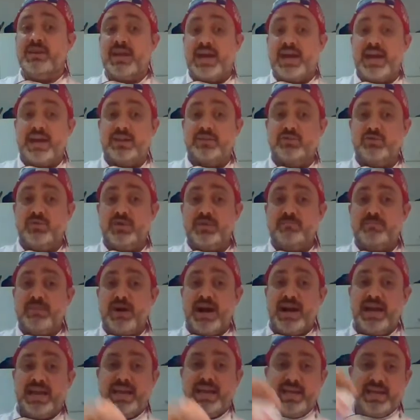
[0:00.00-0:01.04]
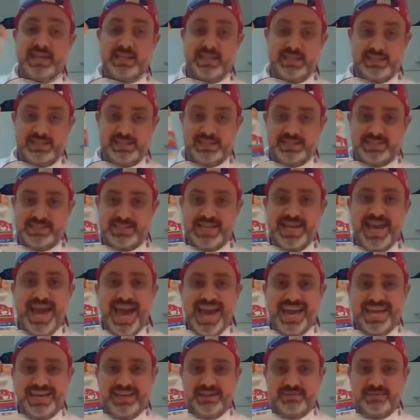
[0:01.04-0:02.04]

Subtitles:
and we buy this guy.